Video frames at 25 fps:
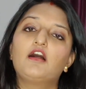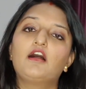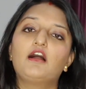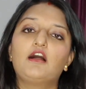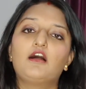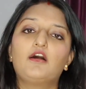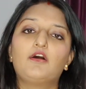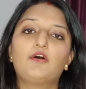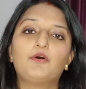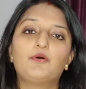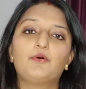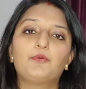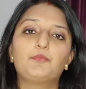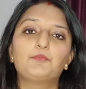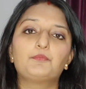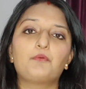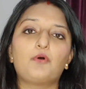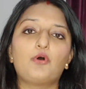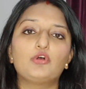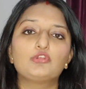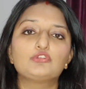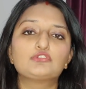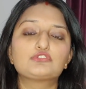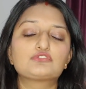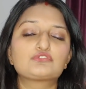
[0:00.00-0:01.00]

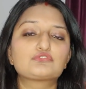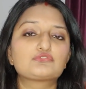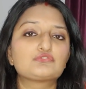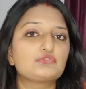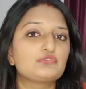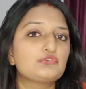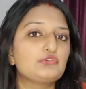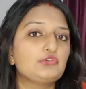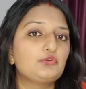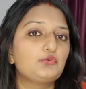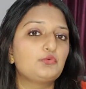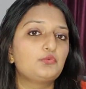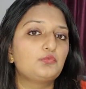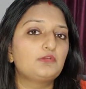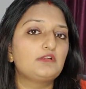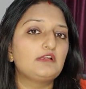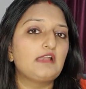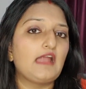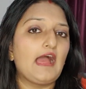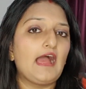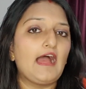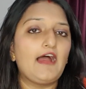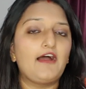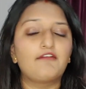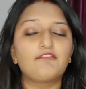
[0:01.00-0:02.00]
Also, you will
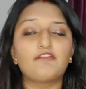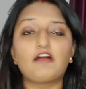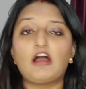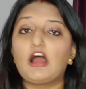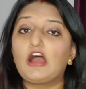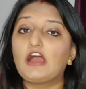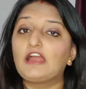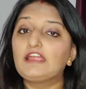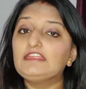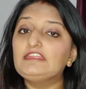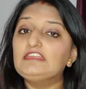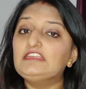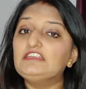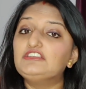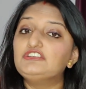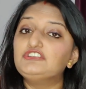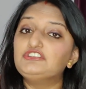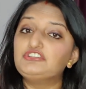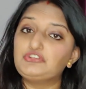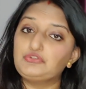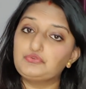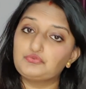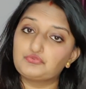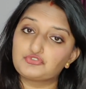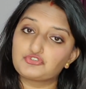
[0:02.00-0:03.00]
have high
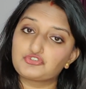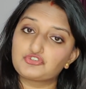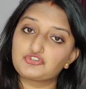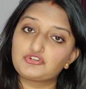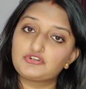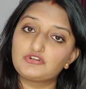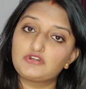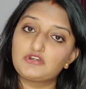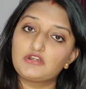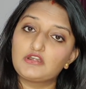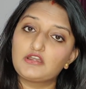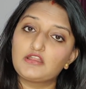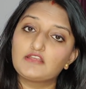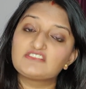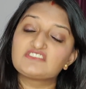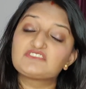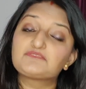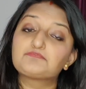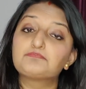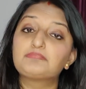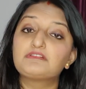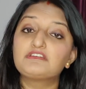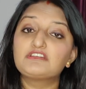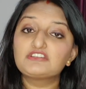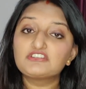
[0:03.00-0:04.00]
intuition,
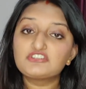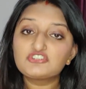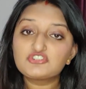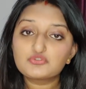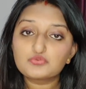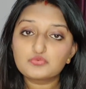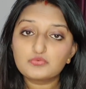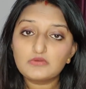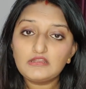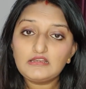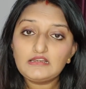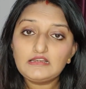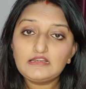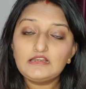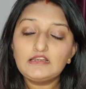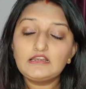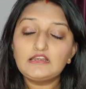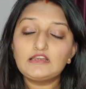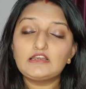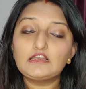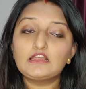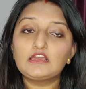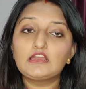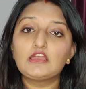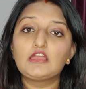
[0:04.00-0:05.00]
spiritual
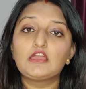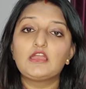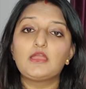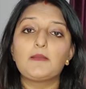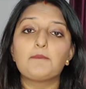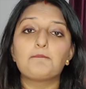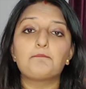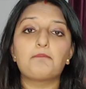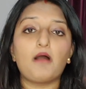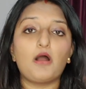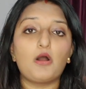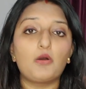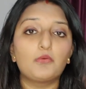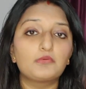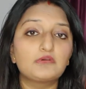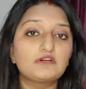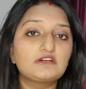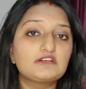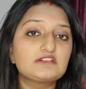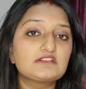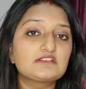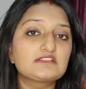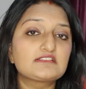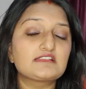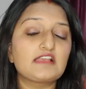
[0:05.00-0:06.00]

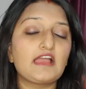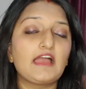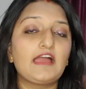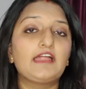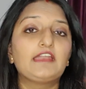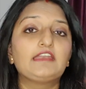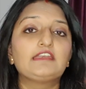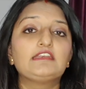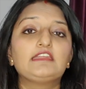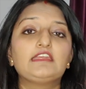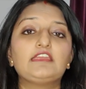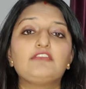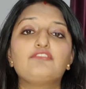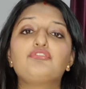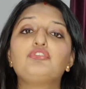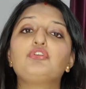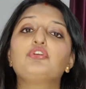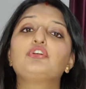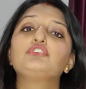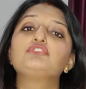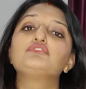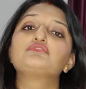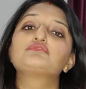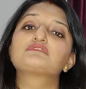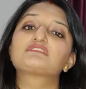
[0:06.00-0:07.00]
powers, and if
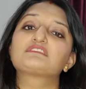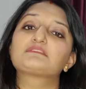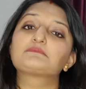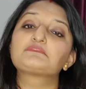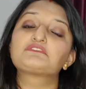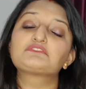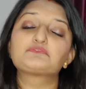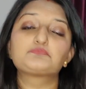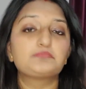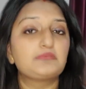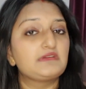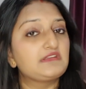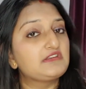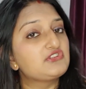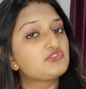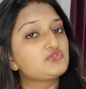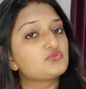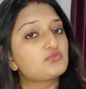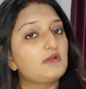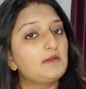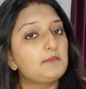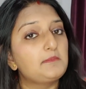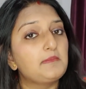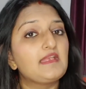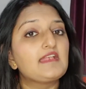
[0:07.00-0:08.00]
you're into some
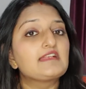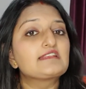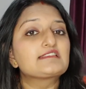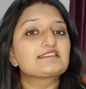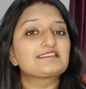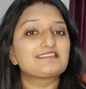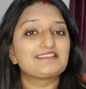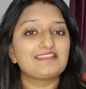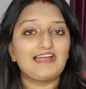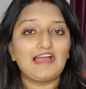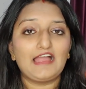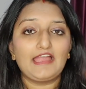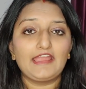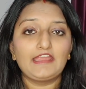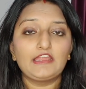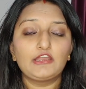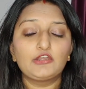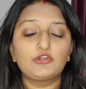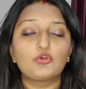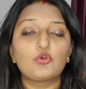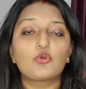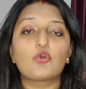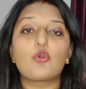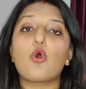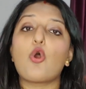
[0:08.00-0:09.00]
spiritual based
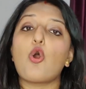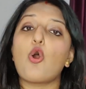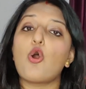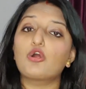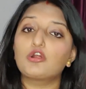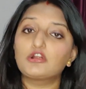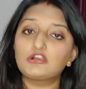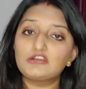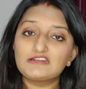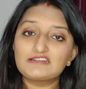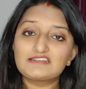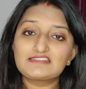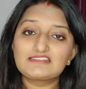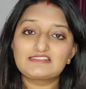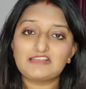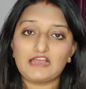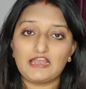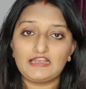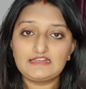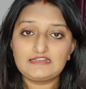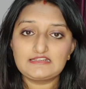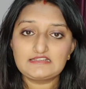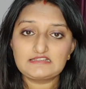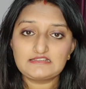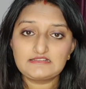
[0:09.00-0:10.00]
line or occult
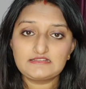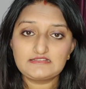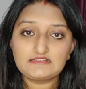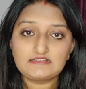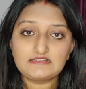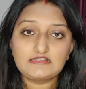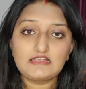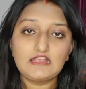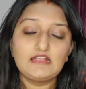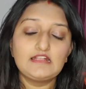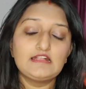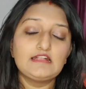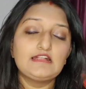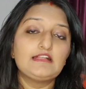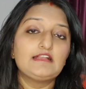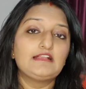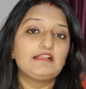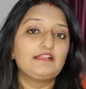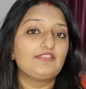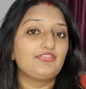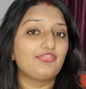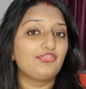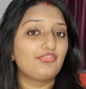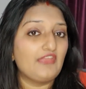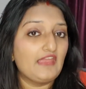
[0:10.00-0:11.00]
sciences,
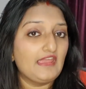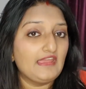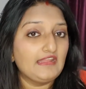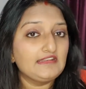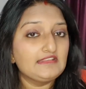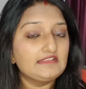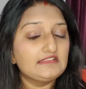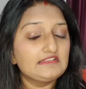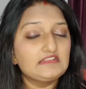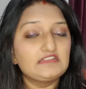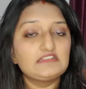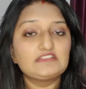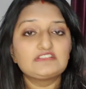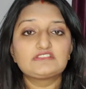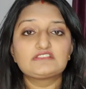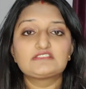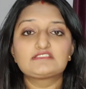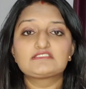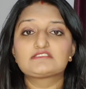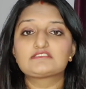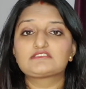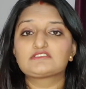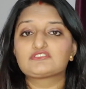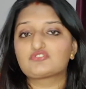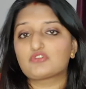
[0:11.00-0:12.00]
then
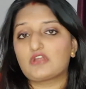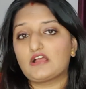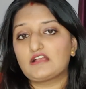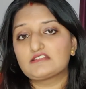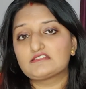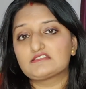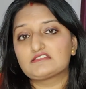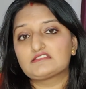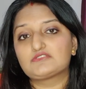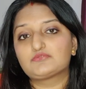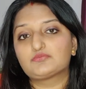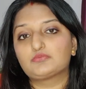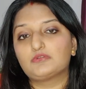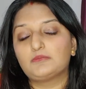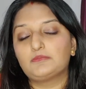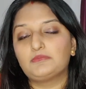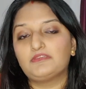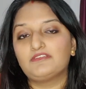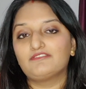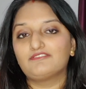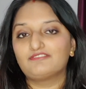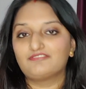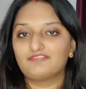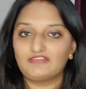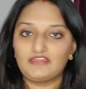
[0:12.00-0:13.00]
this transit will
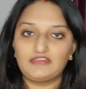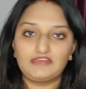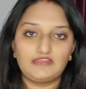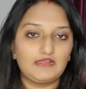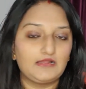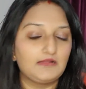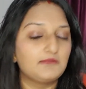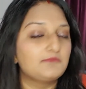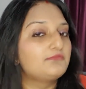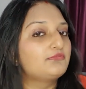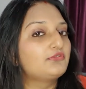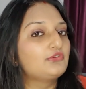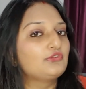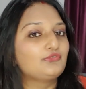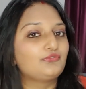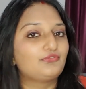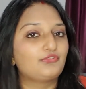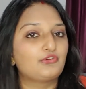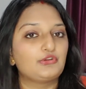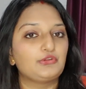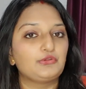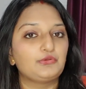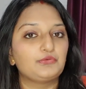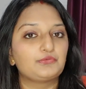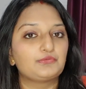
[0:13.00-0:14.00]
be very helpful
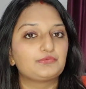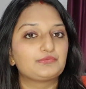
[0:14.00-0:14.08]
for you.